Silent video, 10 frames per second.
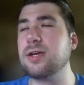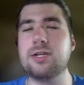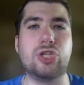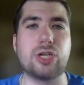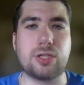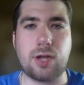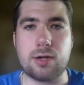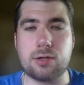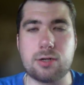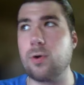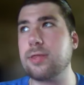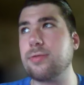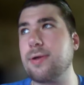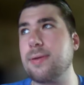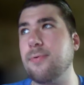just under
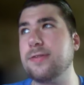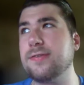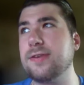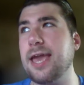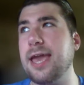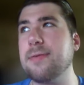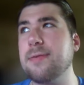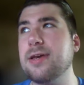23 points a game,